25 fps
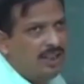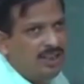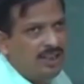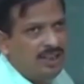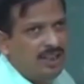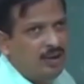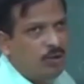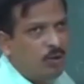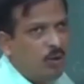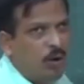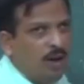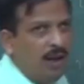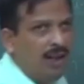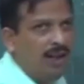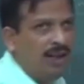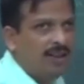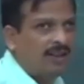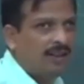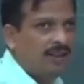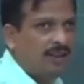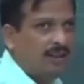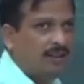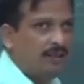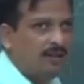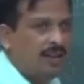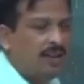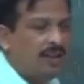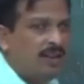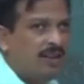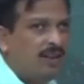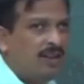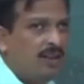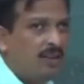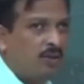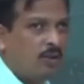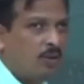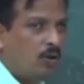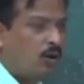this is a correlation, there is
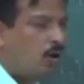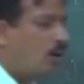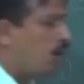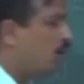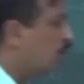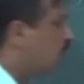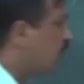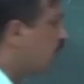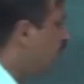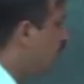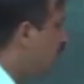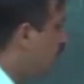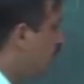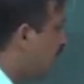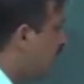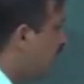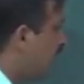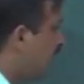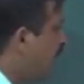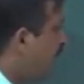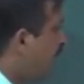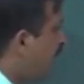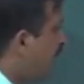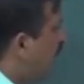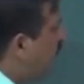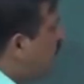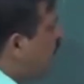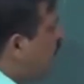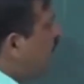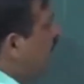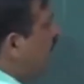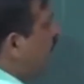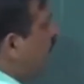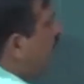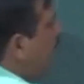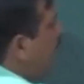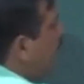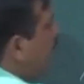a close relation
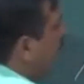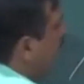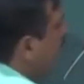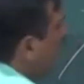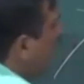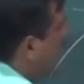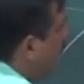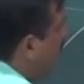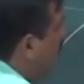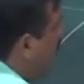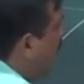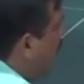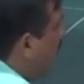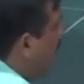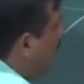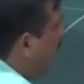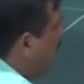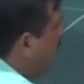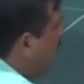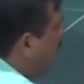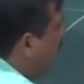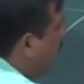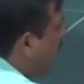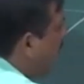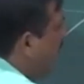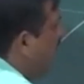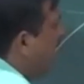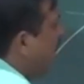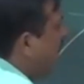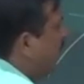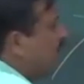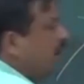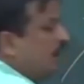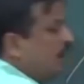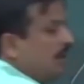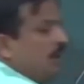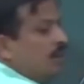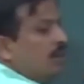between the F1 and
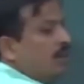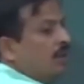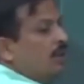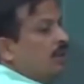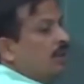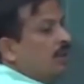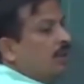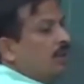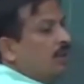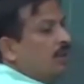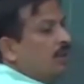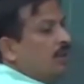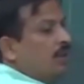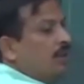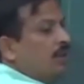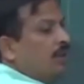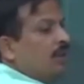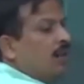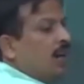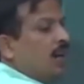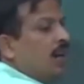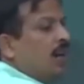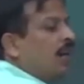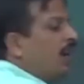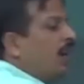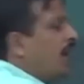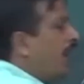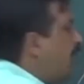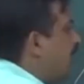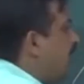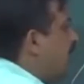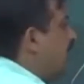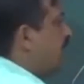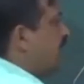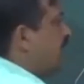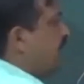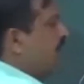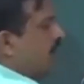tongue
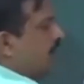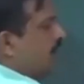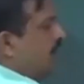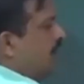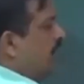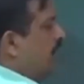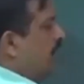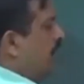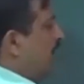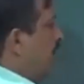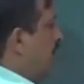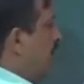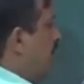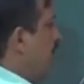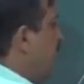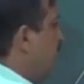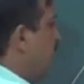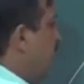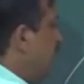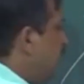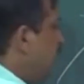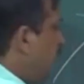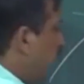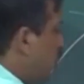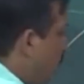height and it is